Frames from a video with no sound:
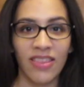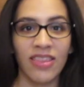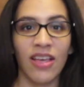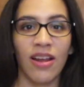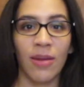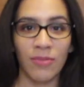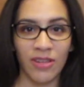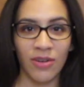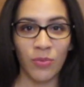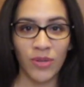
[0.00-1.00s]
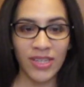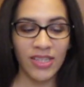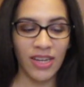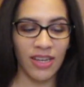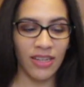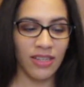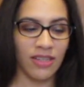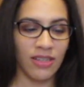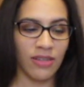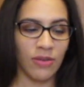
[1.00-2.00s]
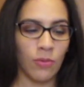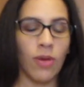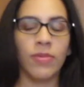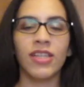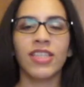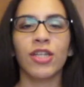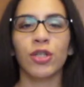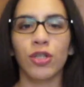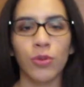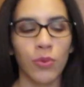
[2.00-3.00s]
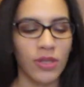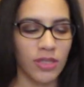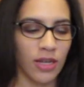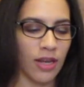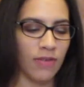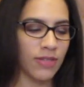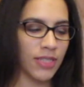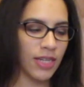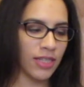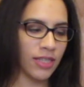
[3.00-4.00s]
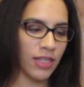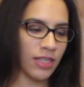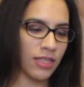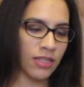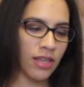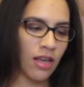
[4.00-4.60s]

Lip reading: that I'm gonna retake. Well, I'm gonna take a new quiz. I haven't taken this.